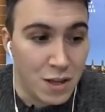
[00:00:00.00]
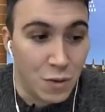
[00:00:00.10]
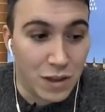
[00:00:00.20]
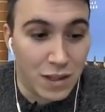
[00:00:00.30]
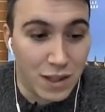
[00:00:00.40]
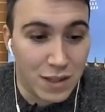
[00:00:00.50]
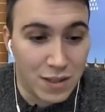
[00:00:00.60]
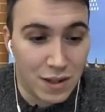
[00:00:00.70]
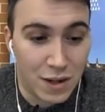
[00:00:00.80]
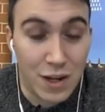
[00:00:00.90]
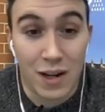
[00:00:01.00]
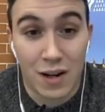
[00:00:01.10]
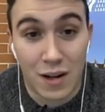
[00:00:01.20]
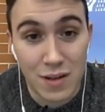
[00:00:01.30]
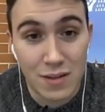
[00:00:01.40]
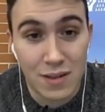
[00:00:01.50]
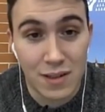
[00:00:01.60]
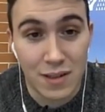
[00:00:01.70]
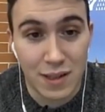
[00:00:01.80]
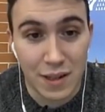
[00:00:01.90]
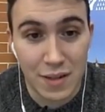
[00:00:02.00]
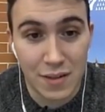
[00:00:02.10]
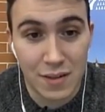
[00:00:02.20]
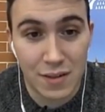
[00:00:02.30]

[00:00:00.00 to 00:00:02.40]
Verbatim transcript: With this real car, in this case.